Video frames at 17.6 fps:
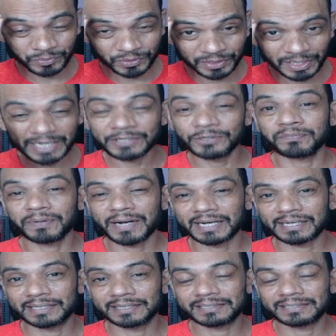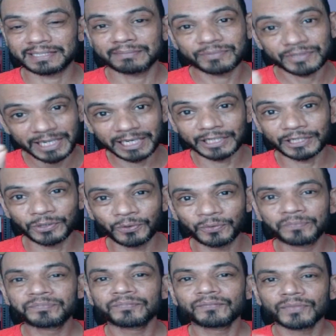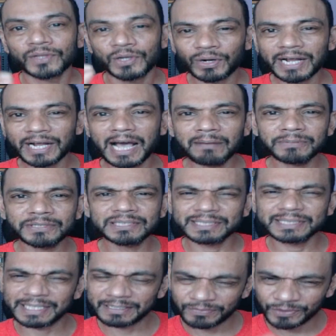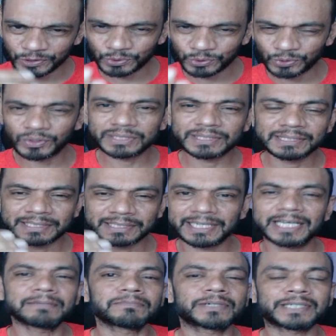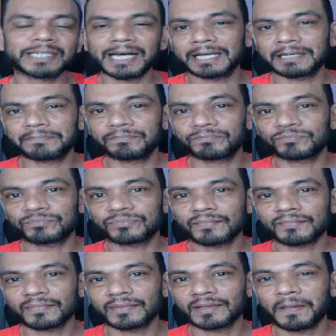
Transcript: try to practice. I'm telling you, what happens is that if you do at the same time